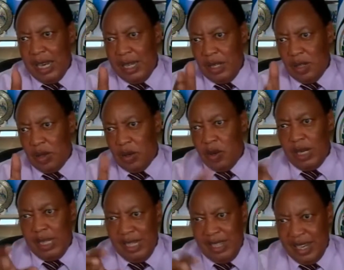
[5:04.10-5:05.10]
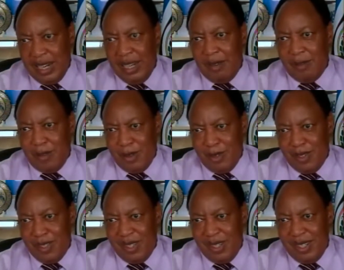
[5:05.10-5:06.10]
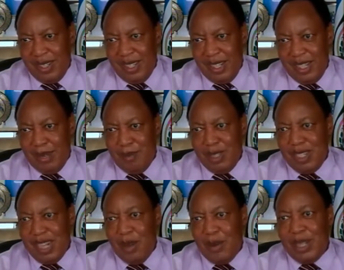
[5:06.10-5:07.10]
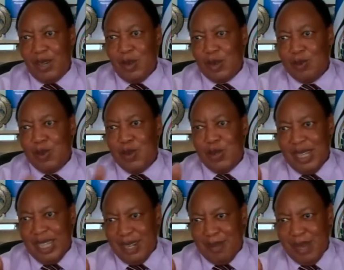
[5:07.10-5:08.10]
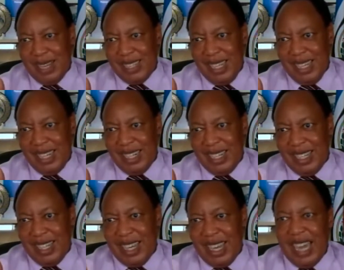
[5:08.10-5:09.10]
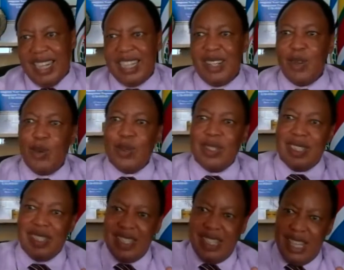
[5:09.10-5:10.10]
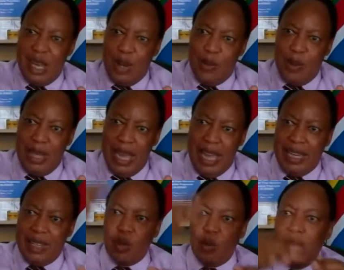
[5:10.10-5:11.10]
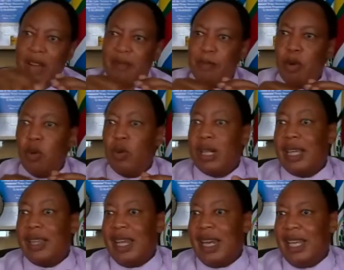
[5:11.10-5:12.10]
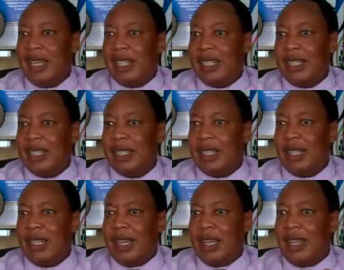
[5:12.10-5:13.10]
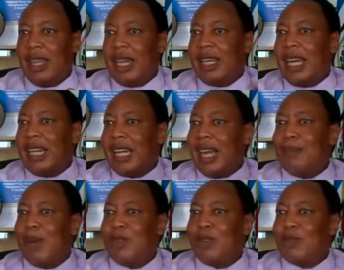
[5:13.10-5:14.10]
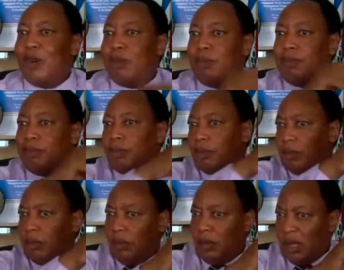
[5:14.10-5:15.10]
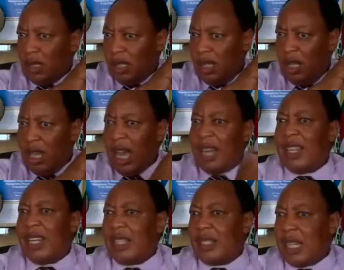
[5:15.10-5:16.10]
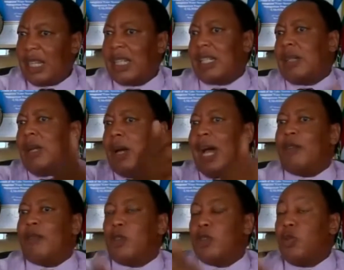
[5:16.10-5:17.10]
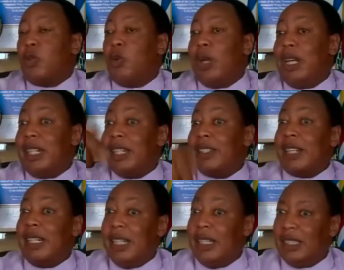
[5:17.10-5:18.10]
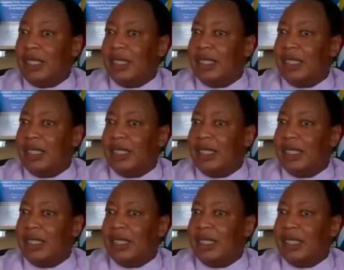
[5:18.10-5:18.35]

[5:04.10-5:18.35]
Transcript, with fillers: additional in the rainfall, it means now it goes beyond 80% and it goes way ahead. So we have more water in the lake than can come out from. And, then that can, and of course, you know, when it is raining,